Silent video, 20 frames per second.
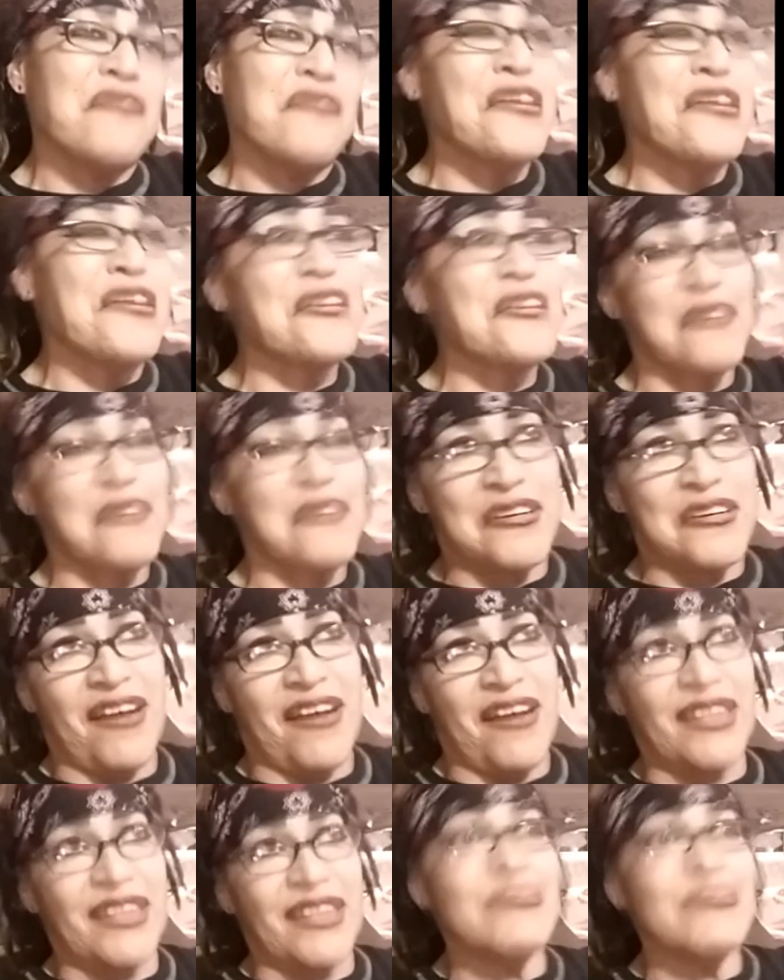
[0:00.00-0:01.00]
friend or
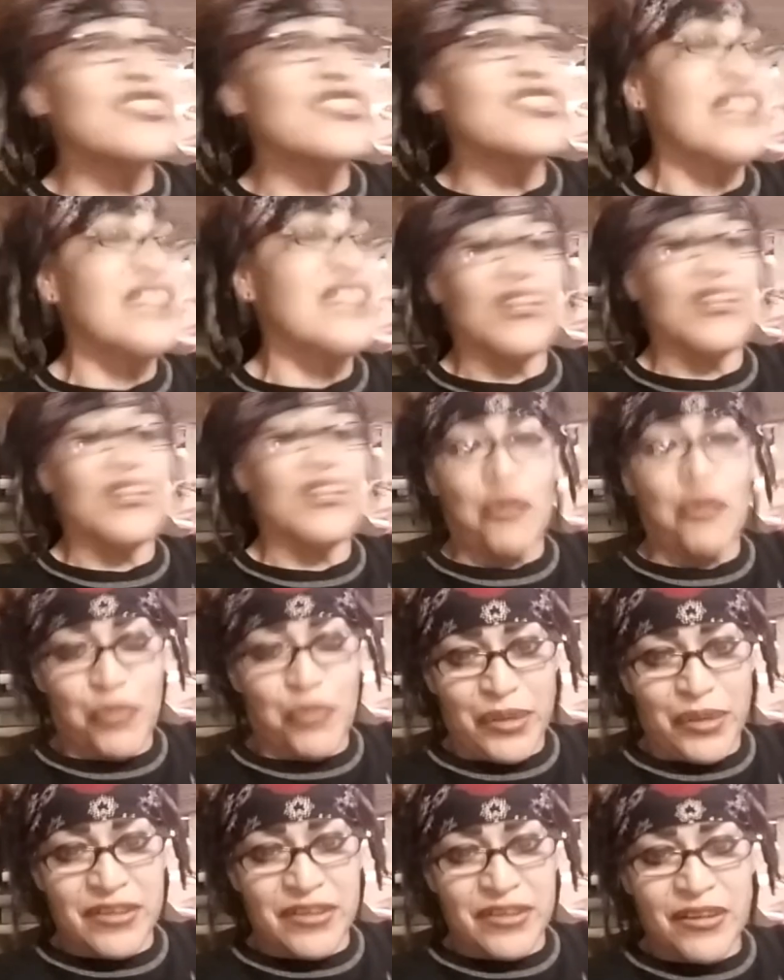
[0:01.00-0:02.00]
not. Let me just get it over
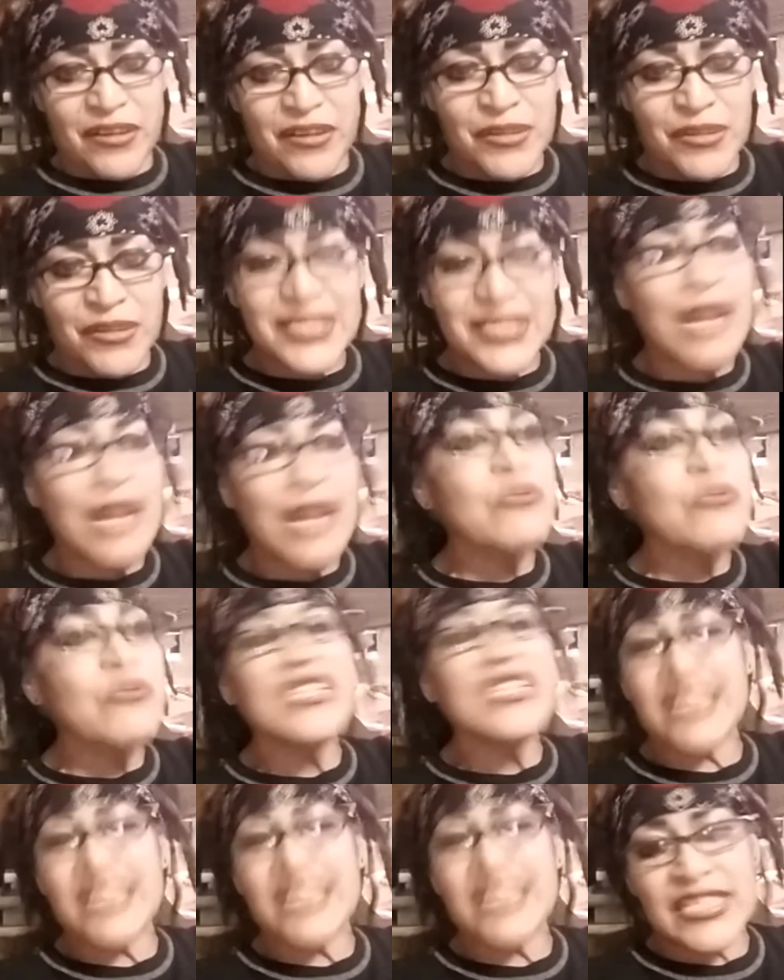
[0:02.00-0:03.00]
with, you know, because I'm
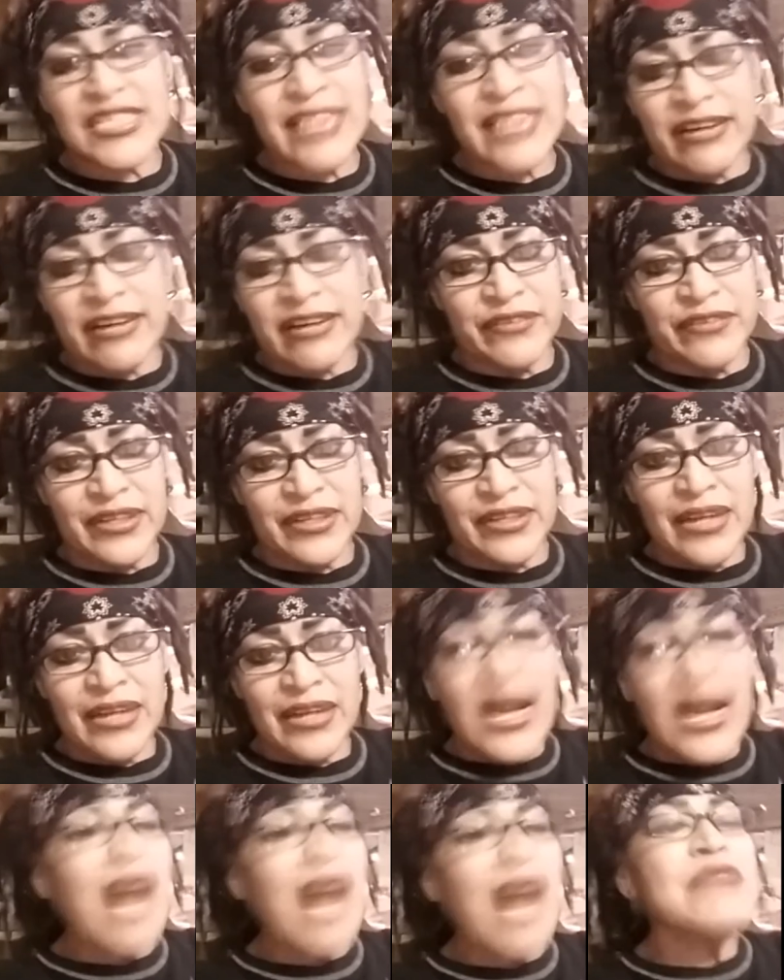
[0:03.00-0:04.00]
really sick and tired of it.
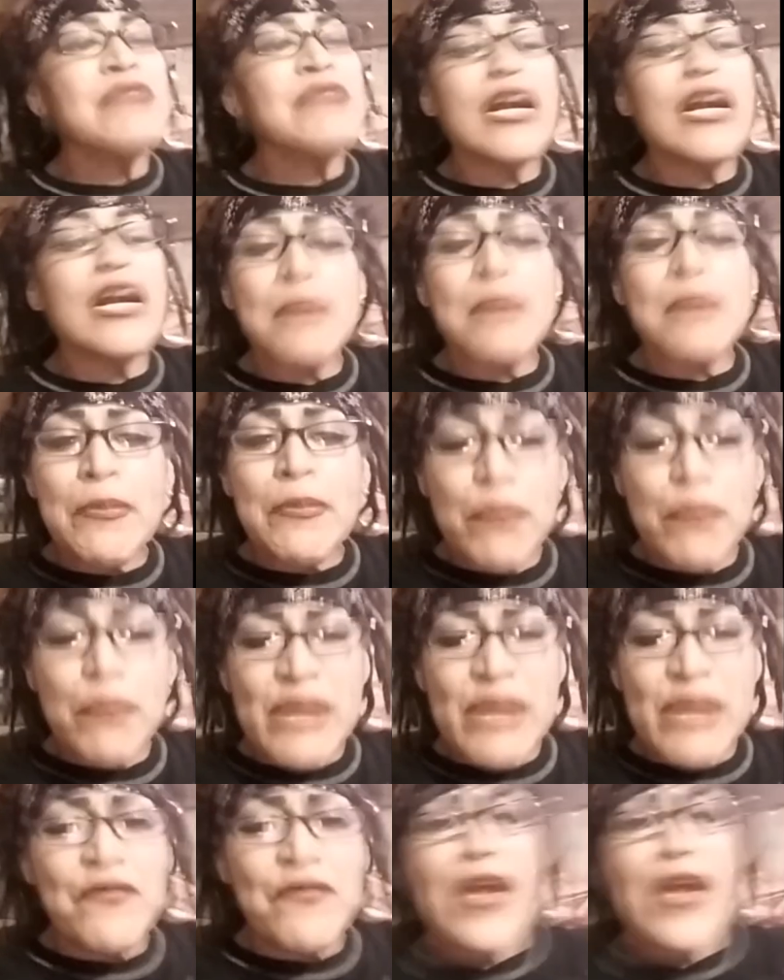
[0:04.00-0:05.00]
I'm tired of people
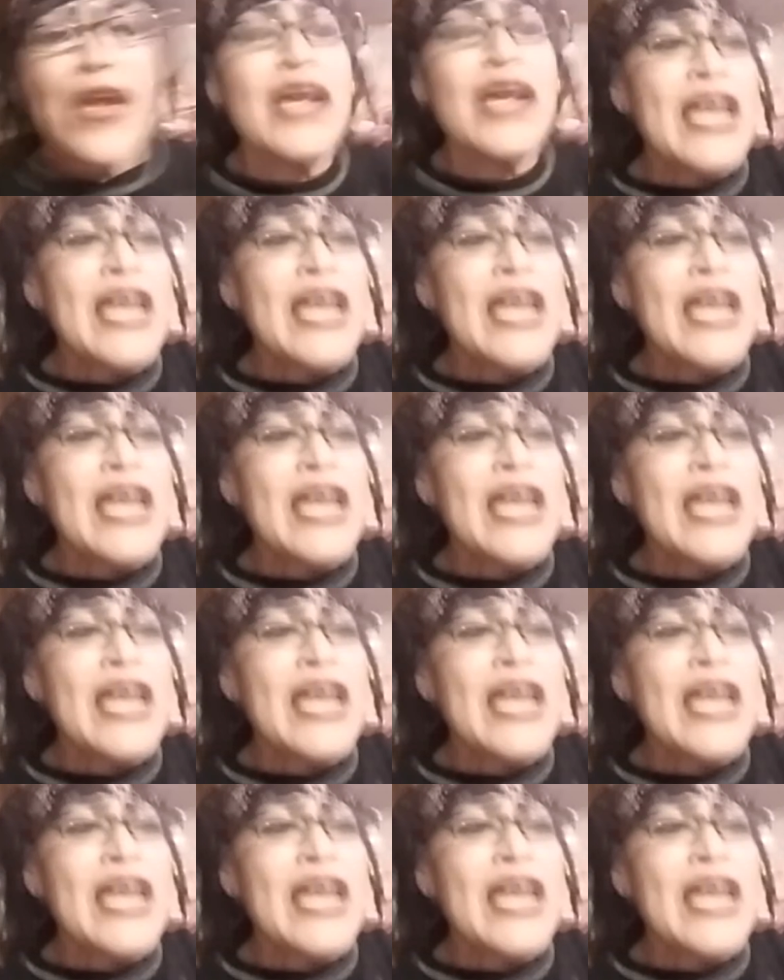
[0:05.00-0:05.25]
being fake,